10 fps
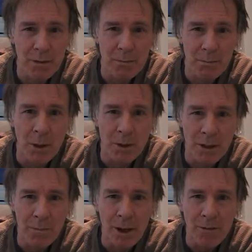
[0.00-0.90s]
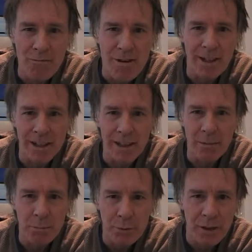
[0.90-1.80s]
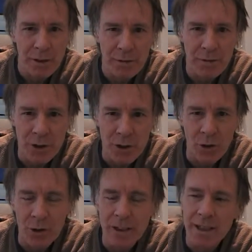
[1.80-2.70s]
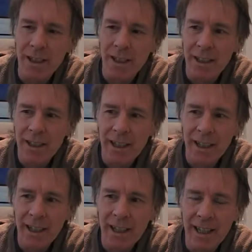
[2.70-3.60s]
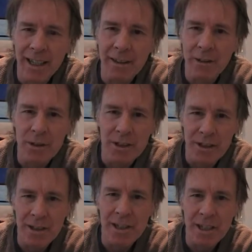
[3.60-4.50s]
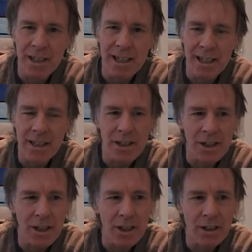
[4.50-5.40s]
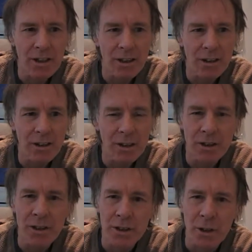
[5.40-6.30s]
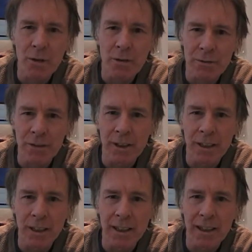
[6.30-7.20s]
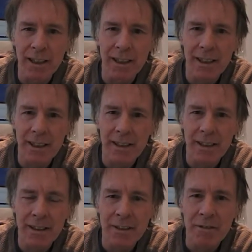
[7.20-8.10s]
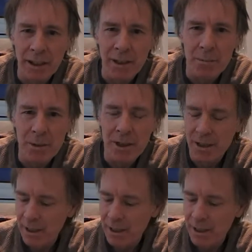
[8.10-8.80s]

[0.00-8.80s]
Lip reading: most of them are really brief and short, and the lucidity is not so fully developed,